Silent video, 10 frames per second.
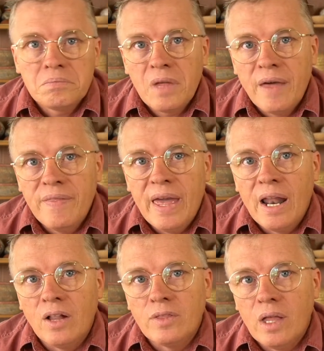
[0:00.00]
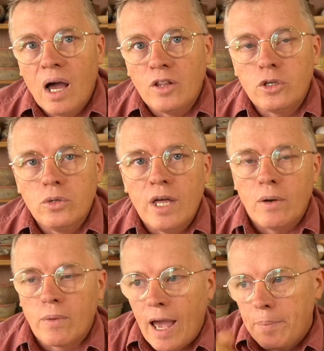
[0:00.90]
and then i'll i'll do that
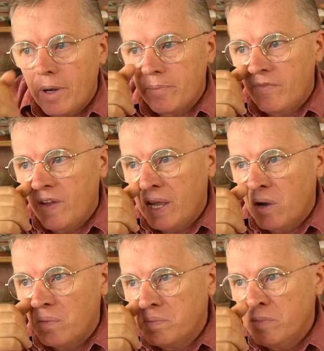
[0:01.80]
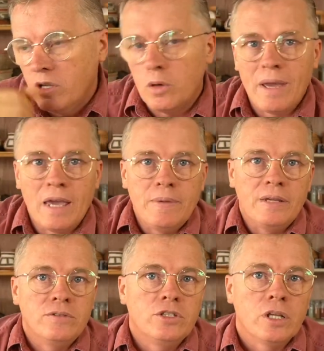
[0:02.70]
wrap up video you know maybe
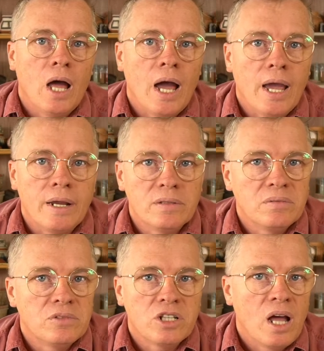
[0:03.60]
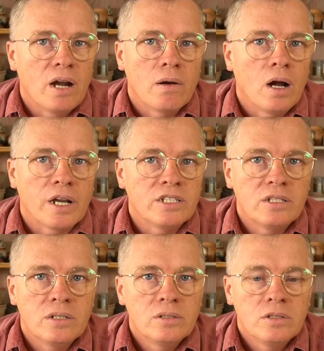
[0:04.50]
july july or august
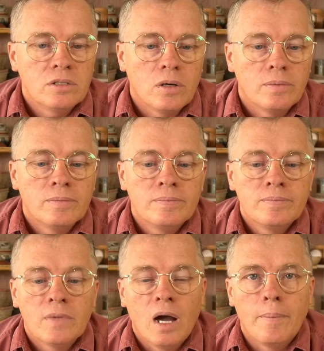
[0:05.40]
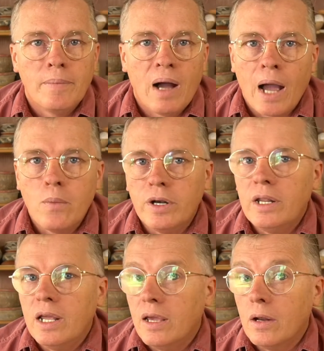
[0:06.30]
so um i would
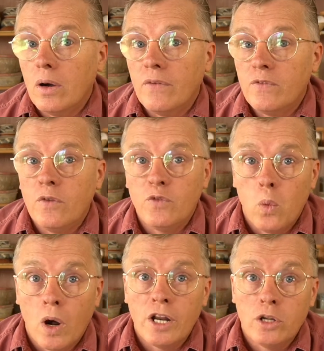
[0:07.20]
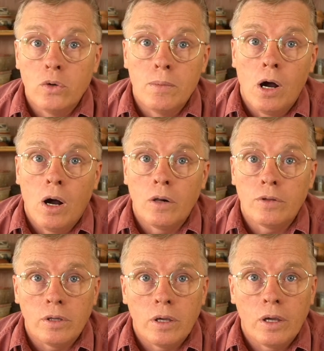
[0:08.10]
you know if, if you want to do them all
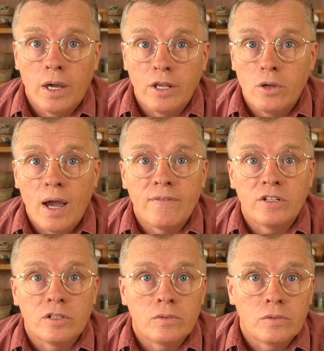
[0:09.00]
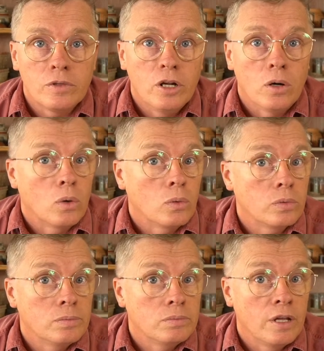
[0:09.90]
and you haven't you know
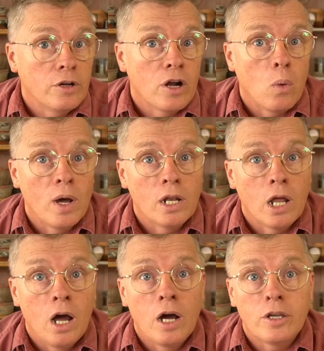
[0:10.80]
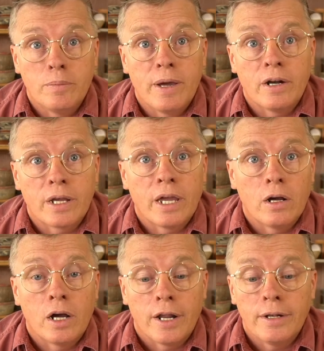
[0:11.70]
and you're not well along you better get
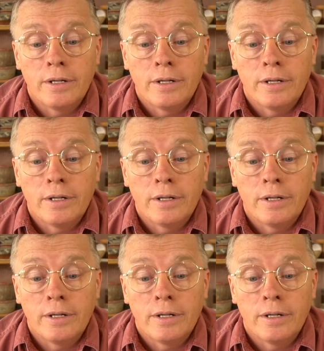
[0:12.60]
on it